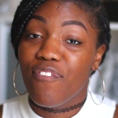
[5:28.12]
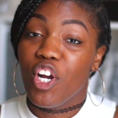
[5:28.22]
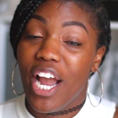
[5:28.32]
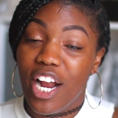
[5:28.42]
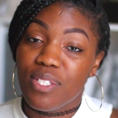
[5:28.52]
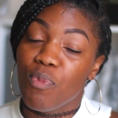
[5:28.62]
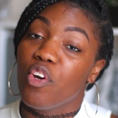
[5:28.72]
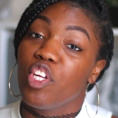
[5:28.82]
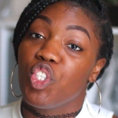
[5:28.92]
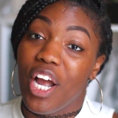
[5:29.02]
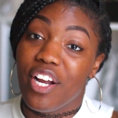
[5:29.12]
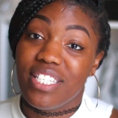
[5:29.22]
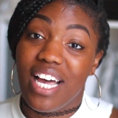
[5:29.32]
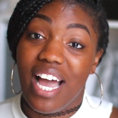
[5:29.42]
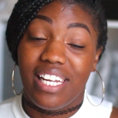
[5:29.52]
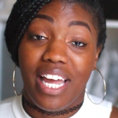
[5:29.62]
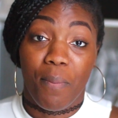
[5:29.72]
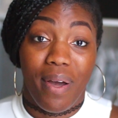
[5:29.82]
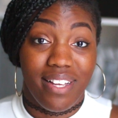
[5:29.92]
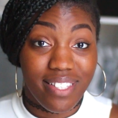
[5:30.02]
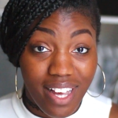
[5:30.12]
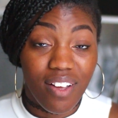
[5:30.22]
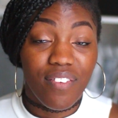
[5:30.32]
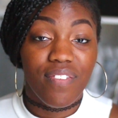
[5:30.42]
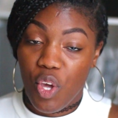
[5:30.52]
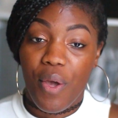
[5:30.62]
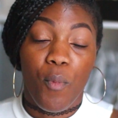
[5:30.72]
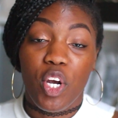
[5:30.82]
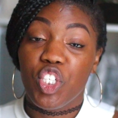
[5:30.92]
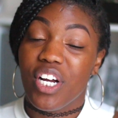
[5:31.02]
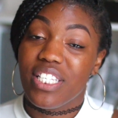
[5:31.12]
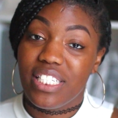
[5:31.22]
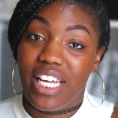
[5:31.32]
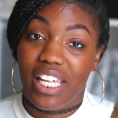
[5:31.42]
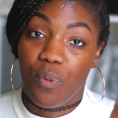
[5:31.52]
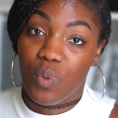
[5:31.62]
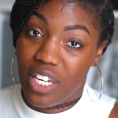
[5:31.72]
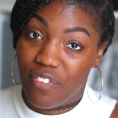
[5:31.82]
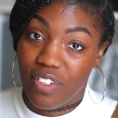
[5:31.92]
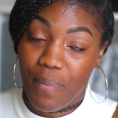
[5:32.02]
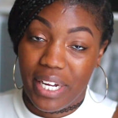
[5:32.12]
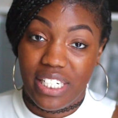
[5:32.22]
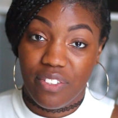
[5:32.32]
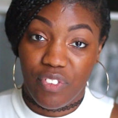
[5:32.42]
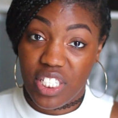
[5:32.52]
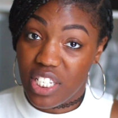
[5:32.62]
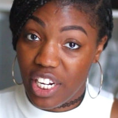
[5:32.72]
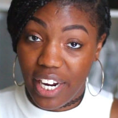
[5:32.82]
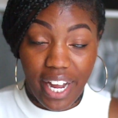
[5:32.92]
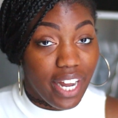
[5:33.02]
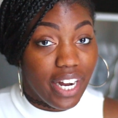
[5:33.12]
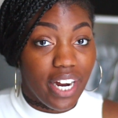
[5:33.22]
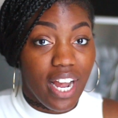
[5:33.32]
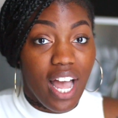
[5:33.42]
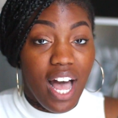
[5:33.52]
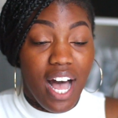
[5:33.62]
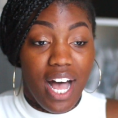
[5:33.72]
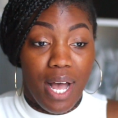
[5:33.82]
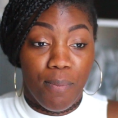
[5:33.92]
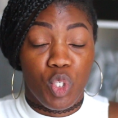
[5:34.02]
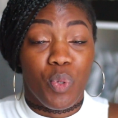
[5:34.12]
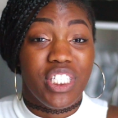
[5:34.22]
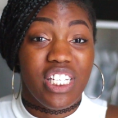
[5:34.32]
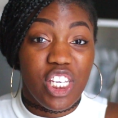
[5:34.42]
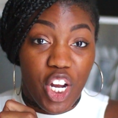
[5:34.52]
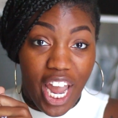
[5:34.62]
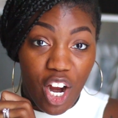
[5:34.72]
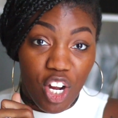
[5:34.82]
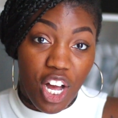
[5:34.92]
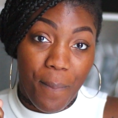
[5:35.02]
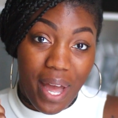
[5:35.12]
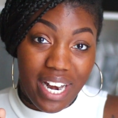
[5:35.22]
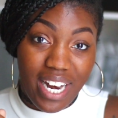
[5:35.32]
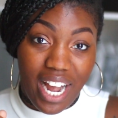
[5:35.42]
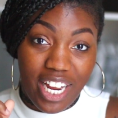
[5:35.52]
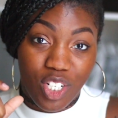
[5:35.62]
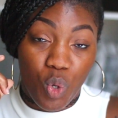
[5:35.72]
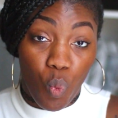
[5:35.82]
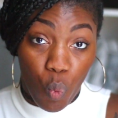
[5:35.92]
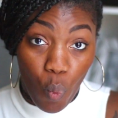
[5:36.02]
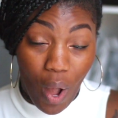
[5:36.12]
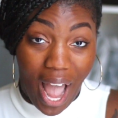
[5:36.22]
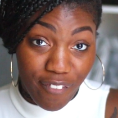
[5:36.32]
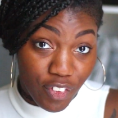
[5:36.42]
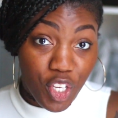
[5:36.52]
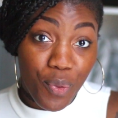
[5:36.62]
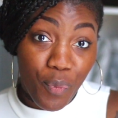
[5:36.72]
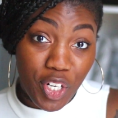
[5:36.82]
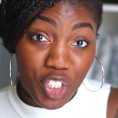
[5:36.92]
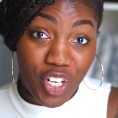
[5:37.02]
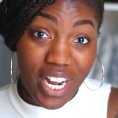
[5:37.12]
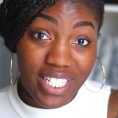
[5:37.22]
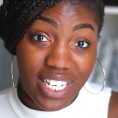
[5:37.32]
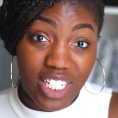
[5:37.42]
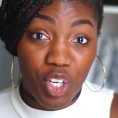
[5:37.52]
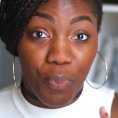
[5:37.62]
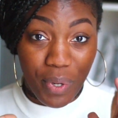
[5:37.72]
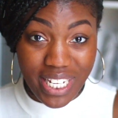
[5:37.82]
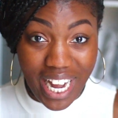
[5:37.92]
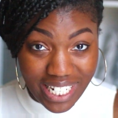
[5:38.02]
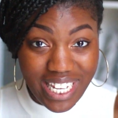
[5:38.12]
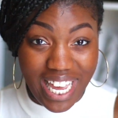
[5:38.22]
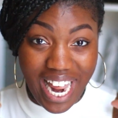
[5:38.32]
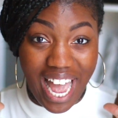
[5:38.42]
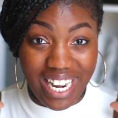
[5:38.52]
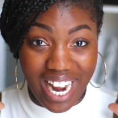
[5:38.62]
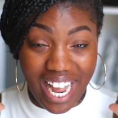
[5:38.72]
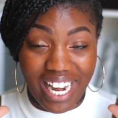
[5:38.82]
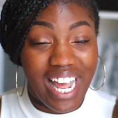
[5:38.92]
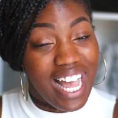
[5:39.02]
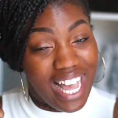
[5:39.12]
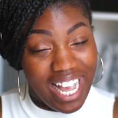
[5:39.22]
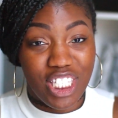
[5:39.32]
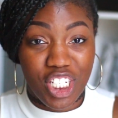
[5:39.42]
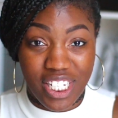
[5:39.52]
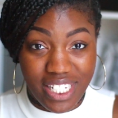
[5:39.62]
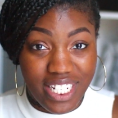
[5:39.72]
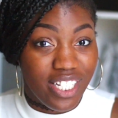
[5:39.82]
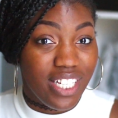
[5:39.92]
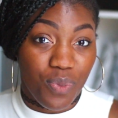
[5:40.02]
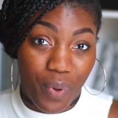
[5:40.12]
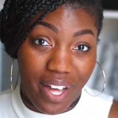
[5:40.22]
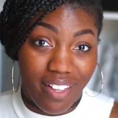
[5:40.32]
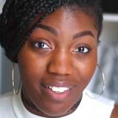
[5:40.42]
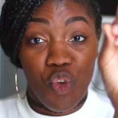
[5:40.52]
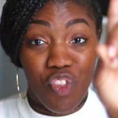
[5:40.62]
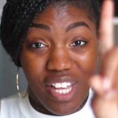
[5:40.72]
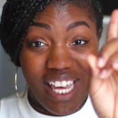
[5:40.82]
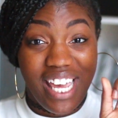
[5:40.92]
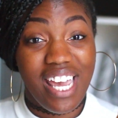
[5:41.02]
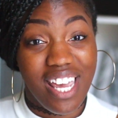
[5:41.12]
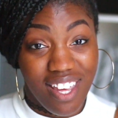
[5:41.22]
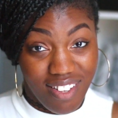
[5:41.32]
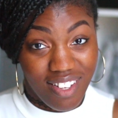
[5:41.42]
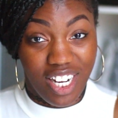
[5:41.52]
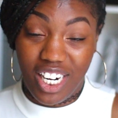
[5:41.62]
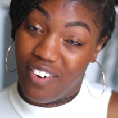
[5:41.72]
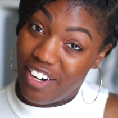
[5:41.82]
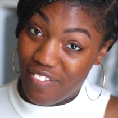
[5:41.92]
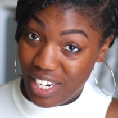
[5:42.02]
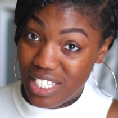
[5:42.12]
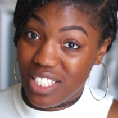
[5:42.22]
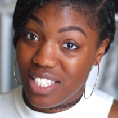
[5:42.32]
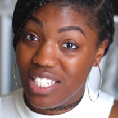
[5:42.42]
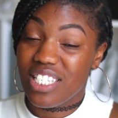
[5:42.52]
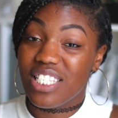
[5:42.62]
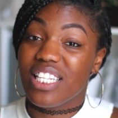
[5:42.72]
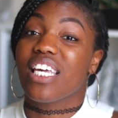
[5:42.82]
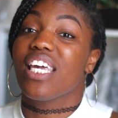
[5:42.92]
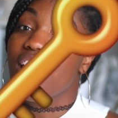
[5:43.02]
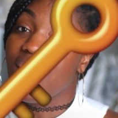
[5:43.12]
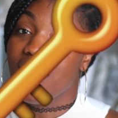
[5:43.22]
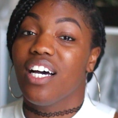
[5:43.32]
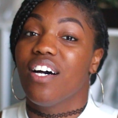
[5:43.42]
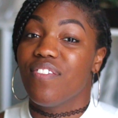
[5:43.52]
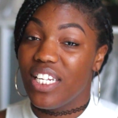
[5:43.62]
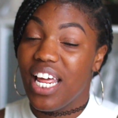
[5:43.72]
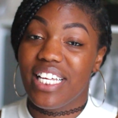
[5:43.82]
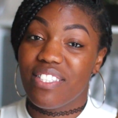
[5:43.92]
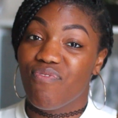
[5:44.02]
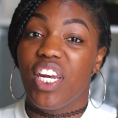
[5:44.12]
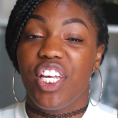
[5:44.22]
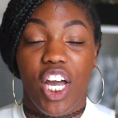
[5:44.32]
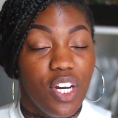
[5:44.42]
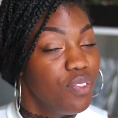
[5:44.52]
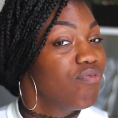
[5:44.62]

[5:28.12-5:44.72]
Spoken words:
But if your hair is more on the drier side like myself, moisturizing daily will definitely make a difference in your hair. Twisting your hair up at night after you moisturize it, so protecting it at night, is a good deal as well. So the key, are y'all ready for this? This is the key of today's video.